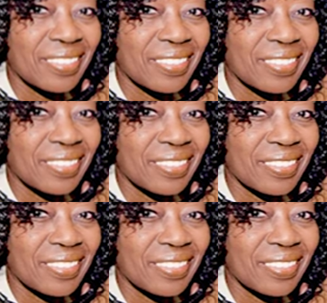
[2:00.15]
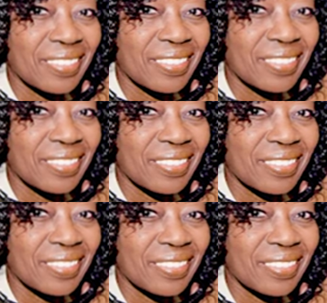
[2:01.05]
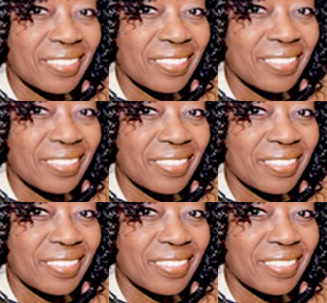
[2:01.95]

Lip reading: The person shown says nothing.